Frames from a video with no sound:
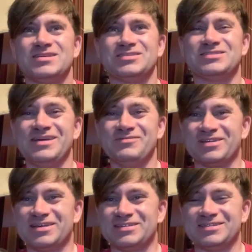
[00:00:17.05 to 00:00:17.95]
So today,
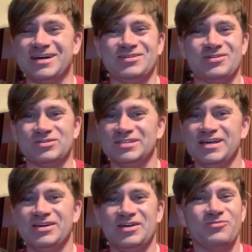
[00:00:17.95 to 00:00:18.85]
we're tonight or
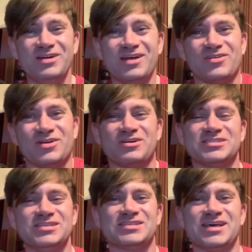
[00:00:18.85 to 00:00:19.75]
today, whenever you're
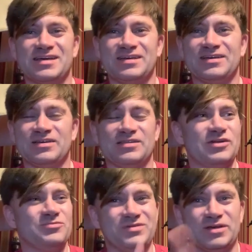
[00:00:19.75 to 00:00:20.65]
watching this, you
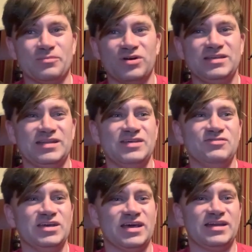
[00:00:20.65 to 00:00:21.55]
know, good morning, good
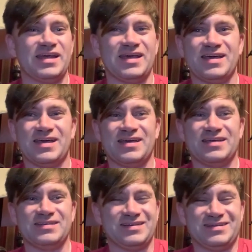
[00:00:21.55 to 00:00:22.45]
evening, and
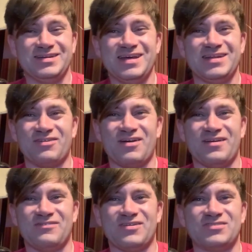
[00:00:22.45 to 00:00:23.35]
good night if I
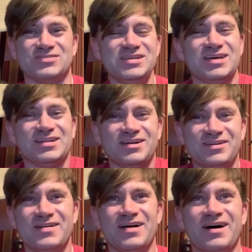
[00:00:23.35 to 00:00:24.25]
if I don't see you later.
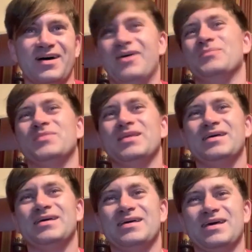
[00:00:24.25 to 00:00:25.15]
Um,
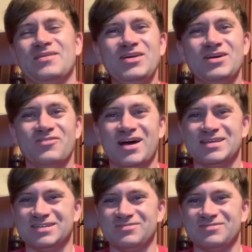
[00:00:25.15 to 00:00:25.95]
Event Horizon.